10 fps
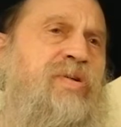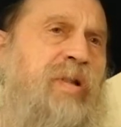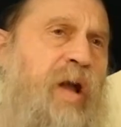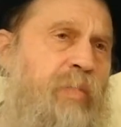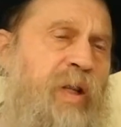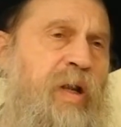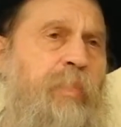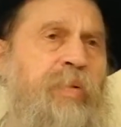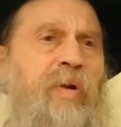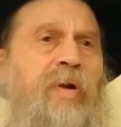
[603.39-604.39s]
is climbing
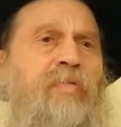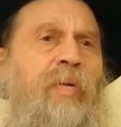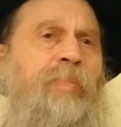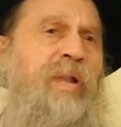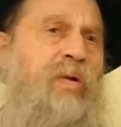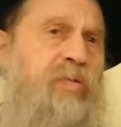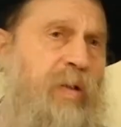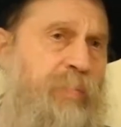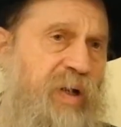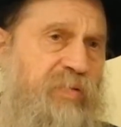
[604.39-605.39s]
up from below
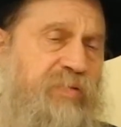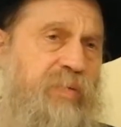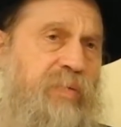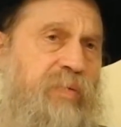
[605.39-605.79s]
to above.